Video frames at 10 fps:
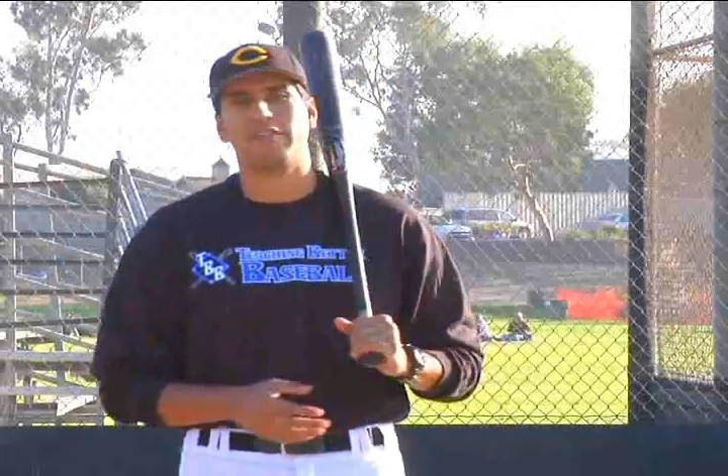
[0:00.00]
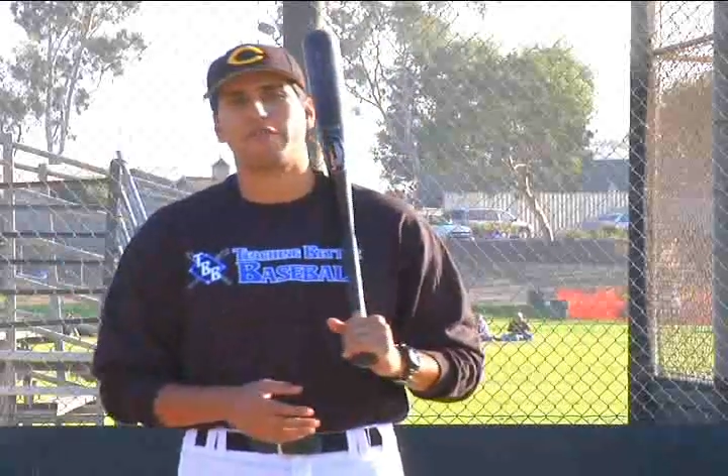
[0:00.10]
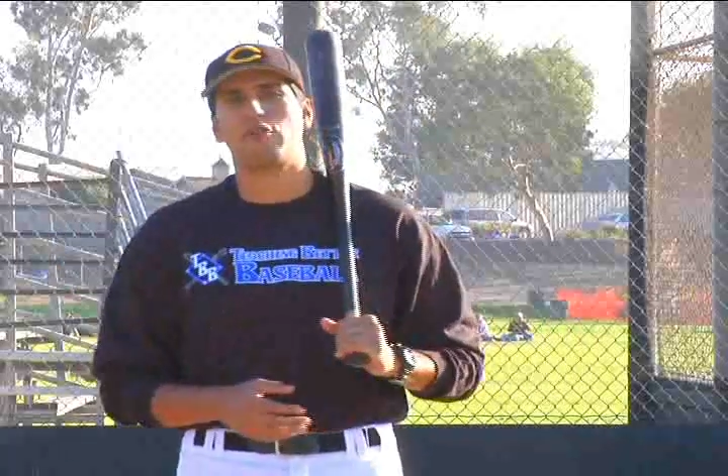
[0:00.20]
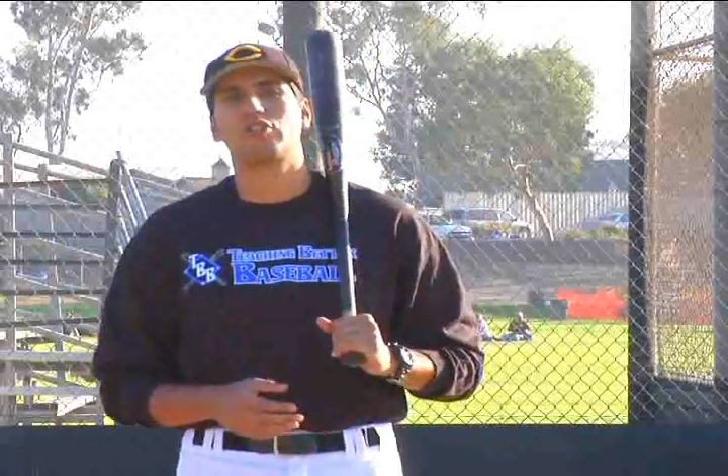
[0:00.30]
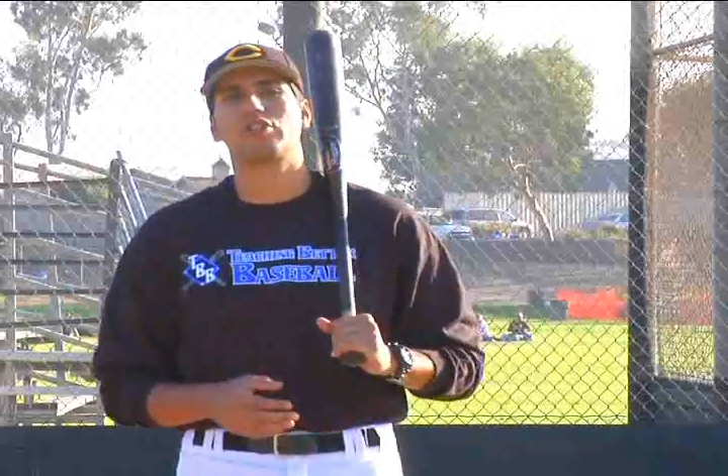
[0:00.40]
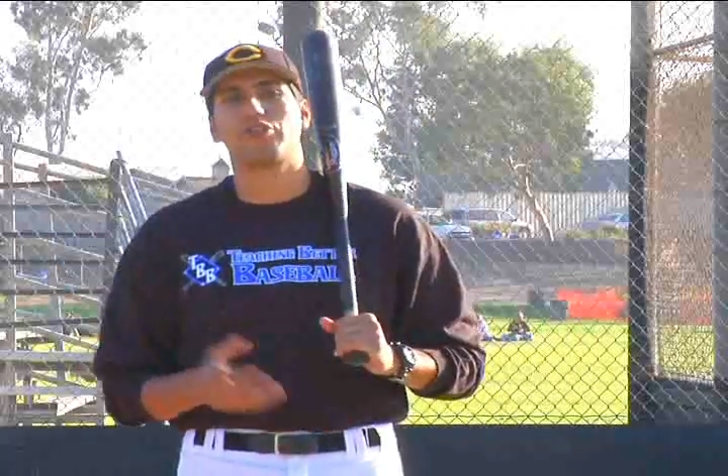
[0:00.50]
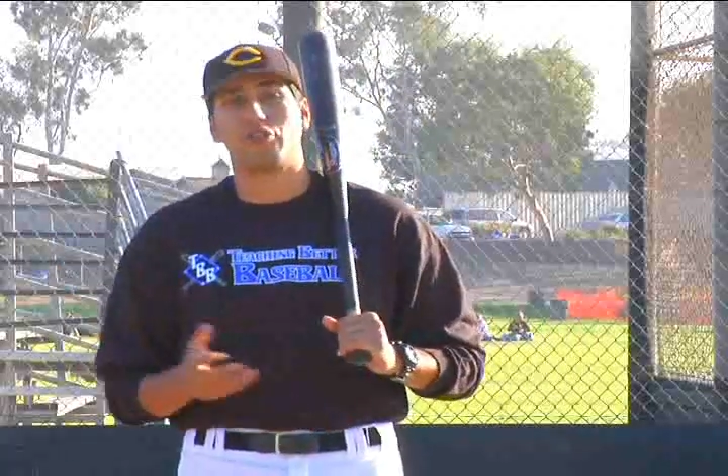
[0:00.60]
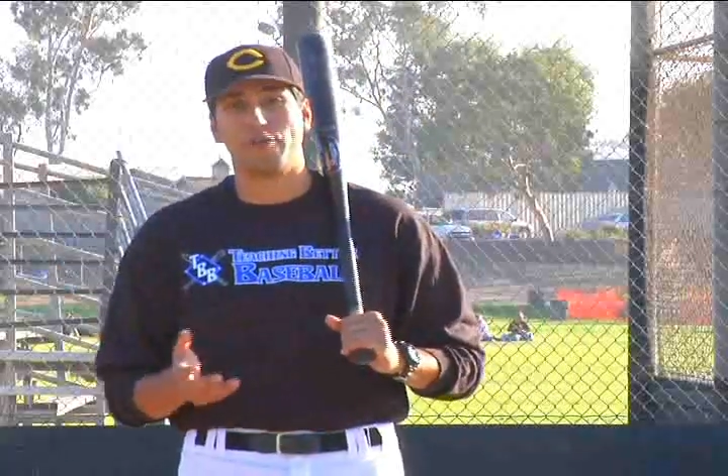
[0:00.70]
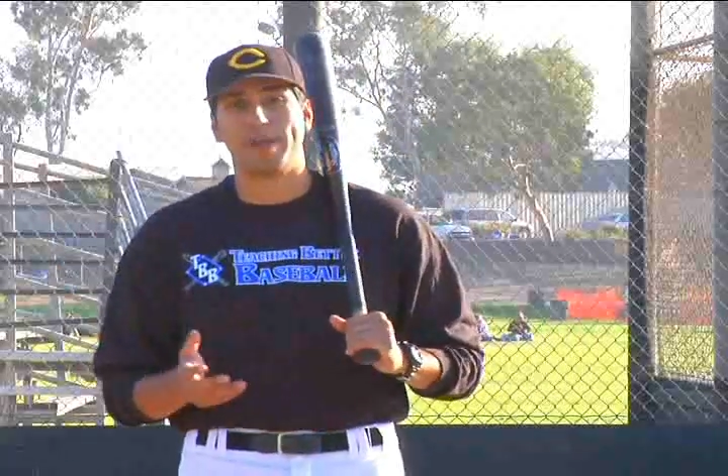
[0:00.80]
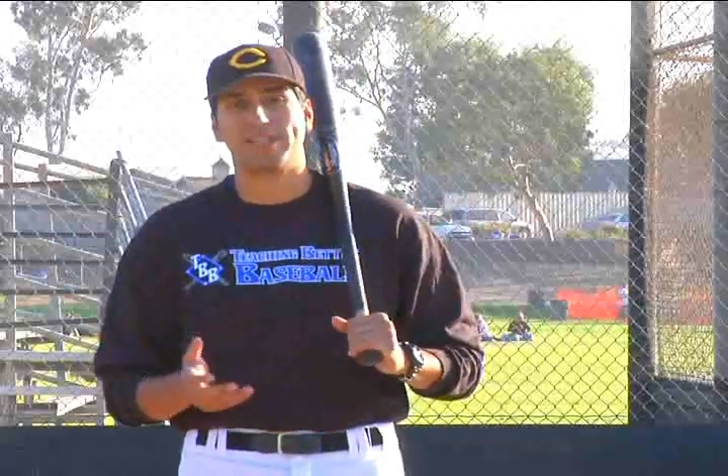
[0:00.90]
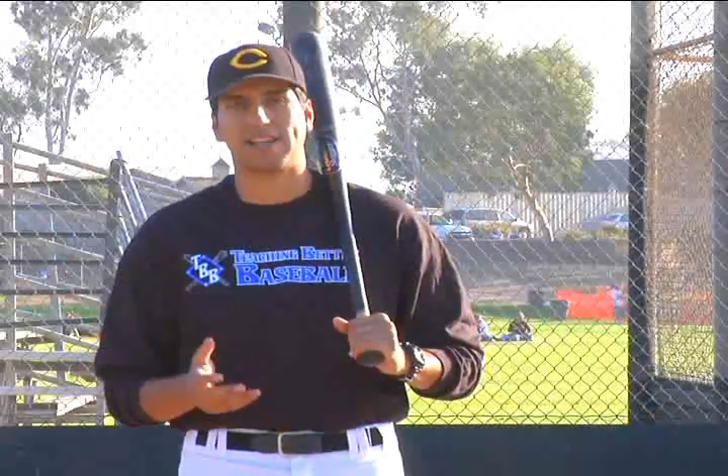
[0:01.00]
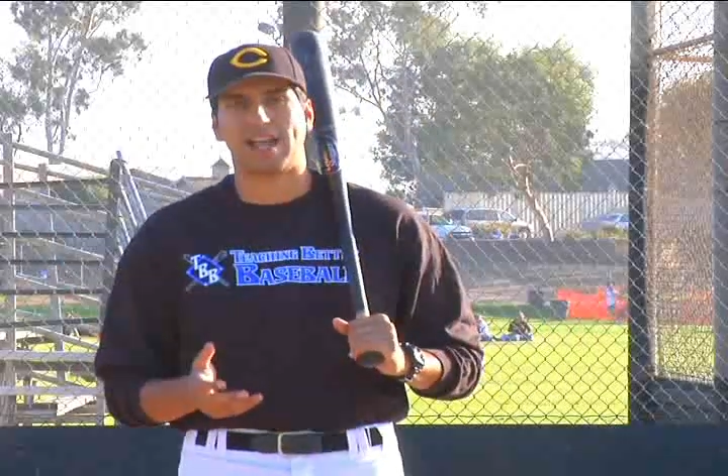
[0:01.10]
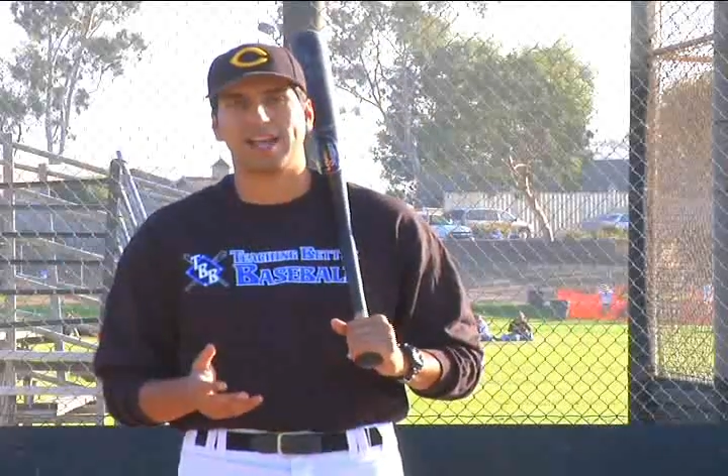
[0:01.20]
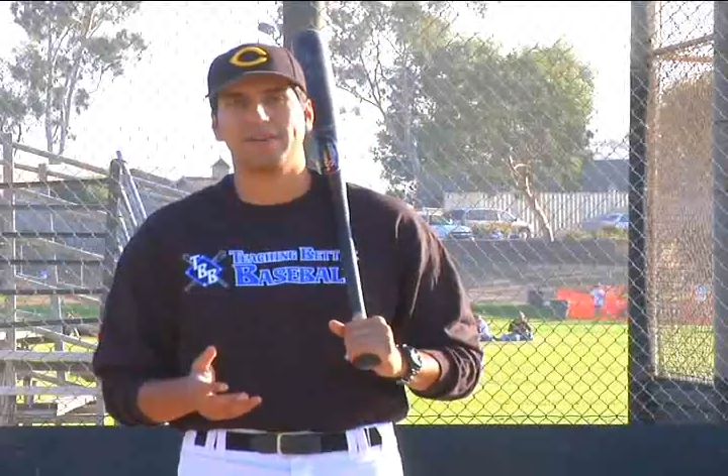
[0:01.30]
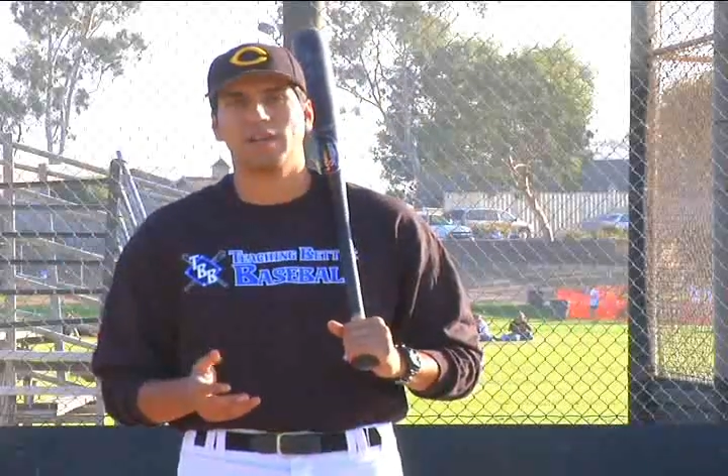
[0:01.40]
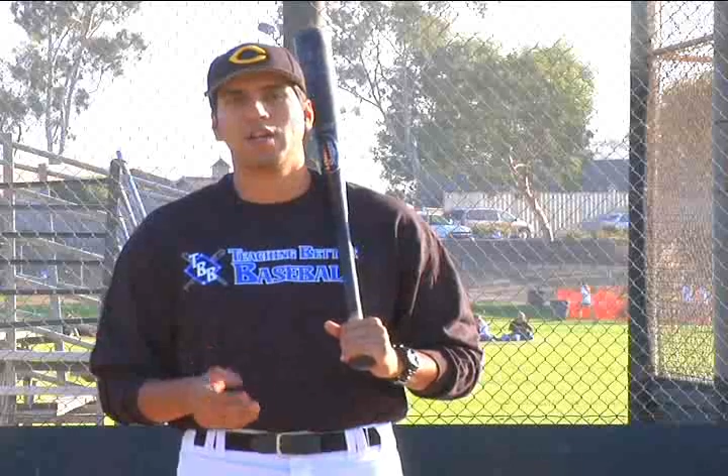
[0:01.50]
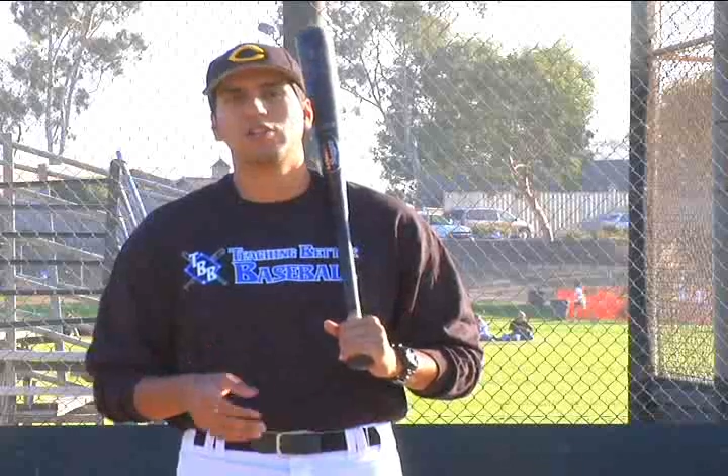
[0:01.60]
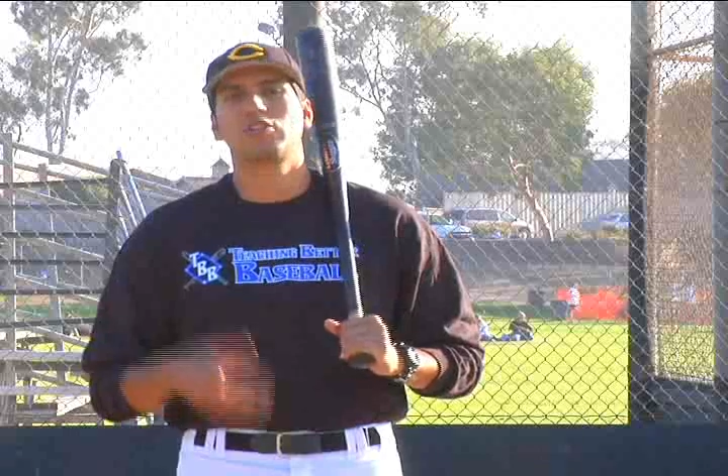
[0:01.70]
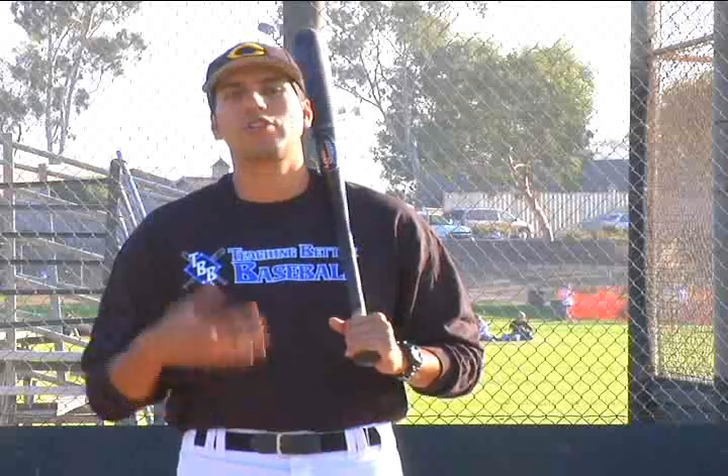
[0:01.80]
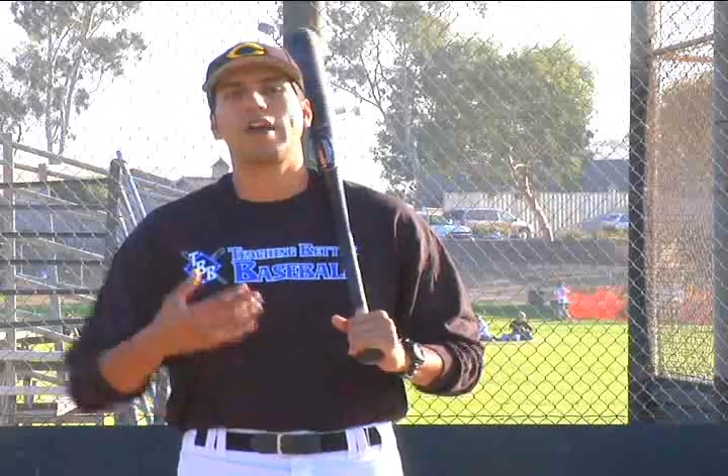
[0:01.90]
the first or the third base line
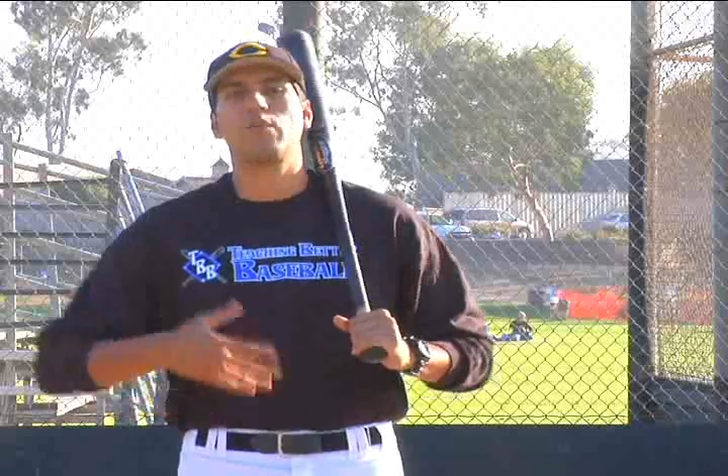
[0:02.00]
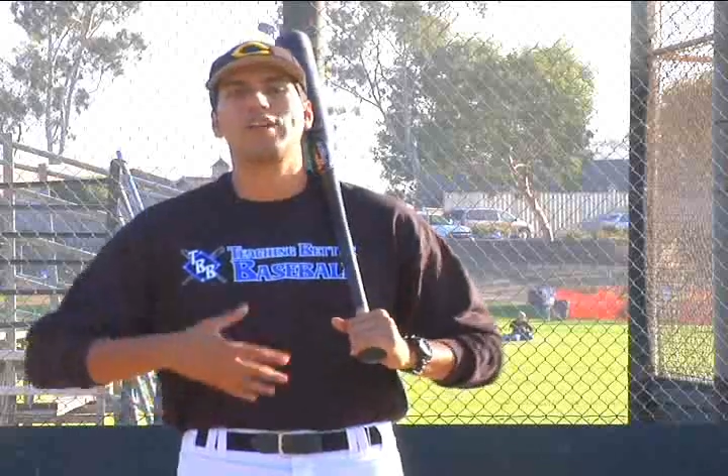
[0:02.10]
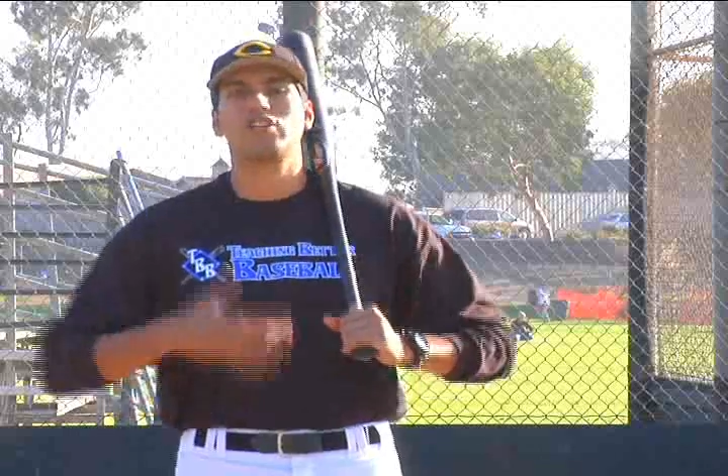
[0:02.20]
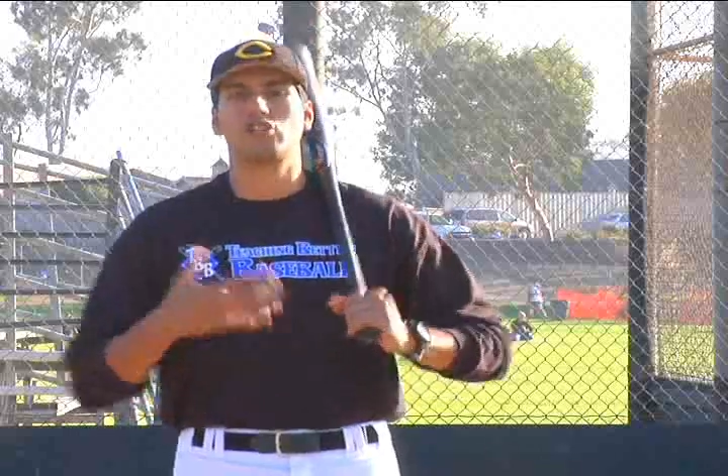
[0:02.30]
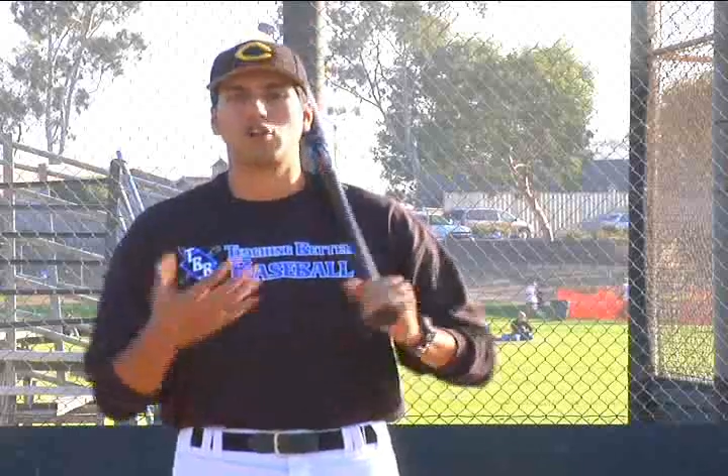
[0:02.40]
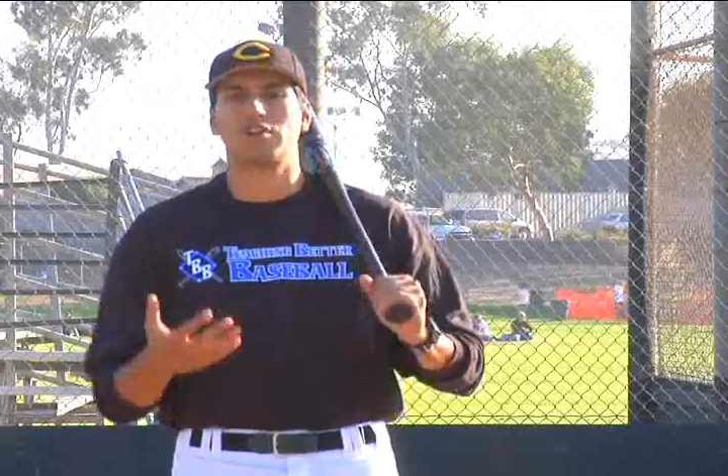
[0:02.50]
so that we ensure